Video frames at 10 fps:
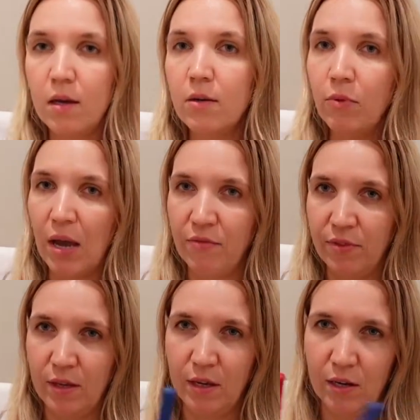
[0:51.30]
We have
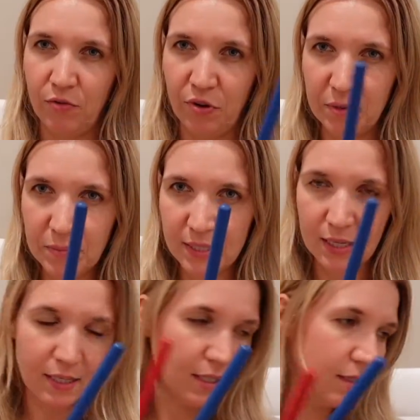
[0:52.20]
the rhythm
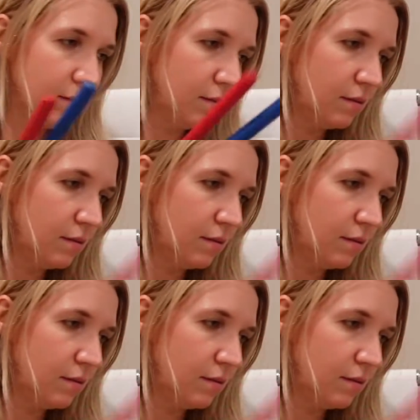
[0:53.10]
sticks.